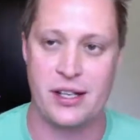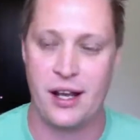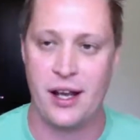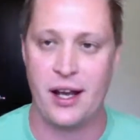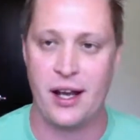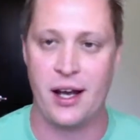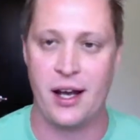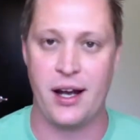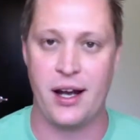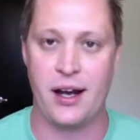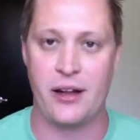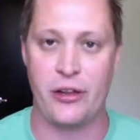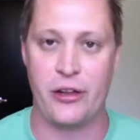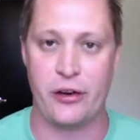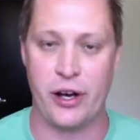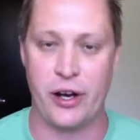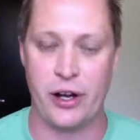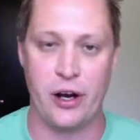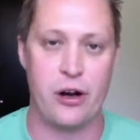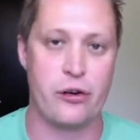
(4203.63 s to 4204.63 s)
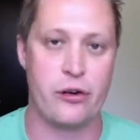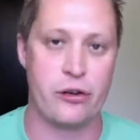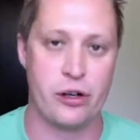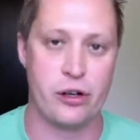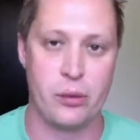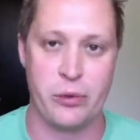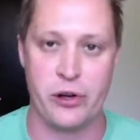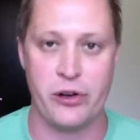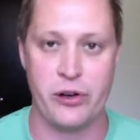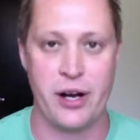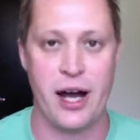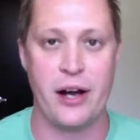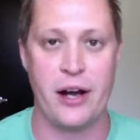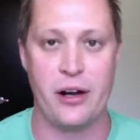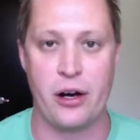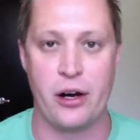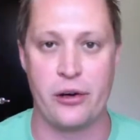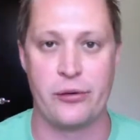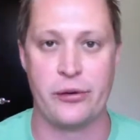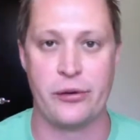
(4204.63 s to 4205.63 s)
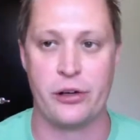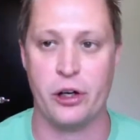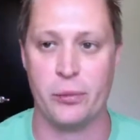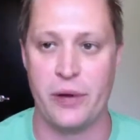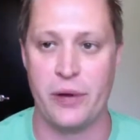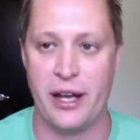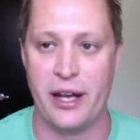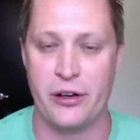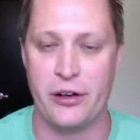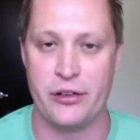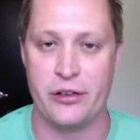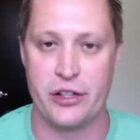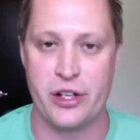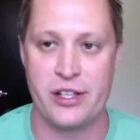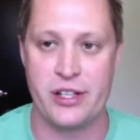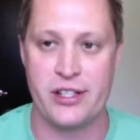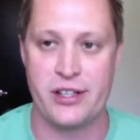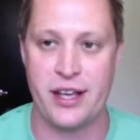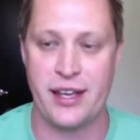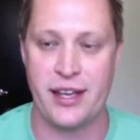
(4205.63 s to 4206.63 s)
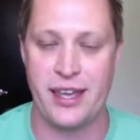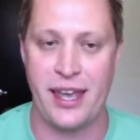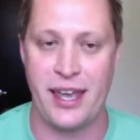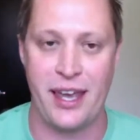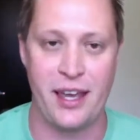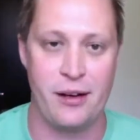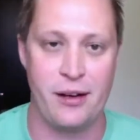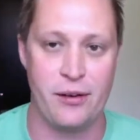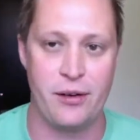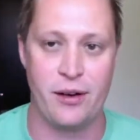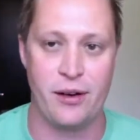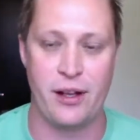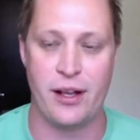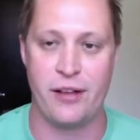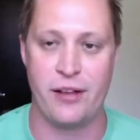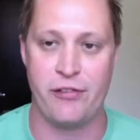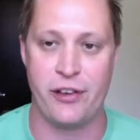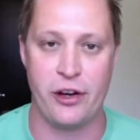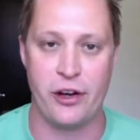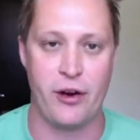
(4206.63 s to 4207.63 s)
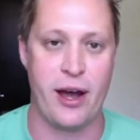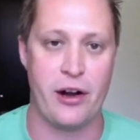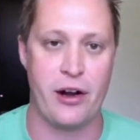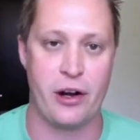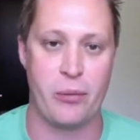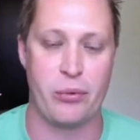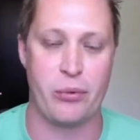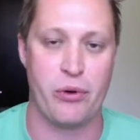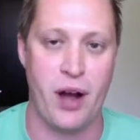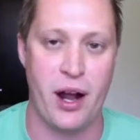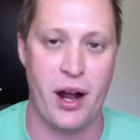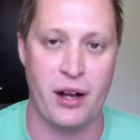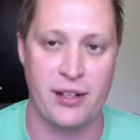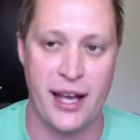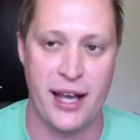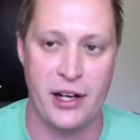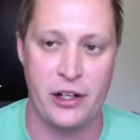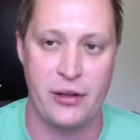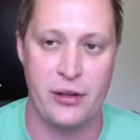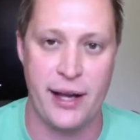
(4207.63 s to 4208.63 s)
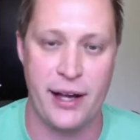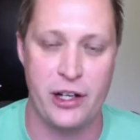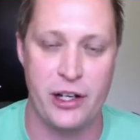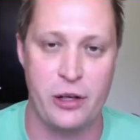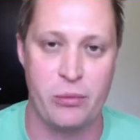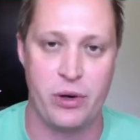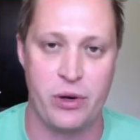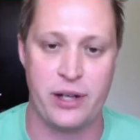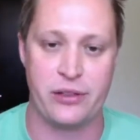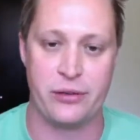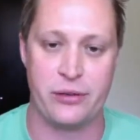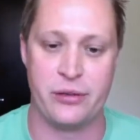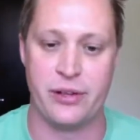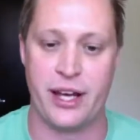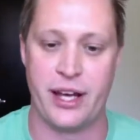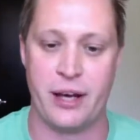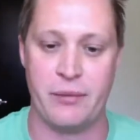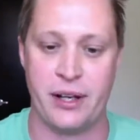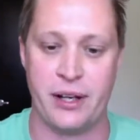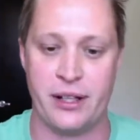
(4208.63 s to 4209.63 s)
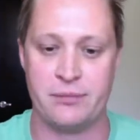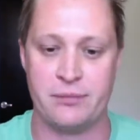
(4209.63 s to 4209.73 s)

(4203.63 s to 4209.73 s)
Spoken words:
they're in our group, they're not in our group, and they can't figure out on a product. How do you break through that, man?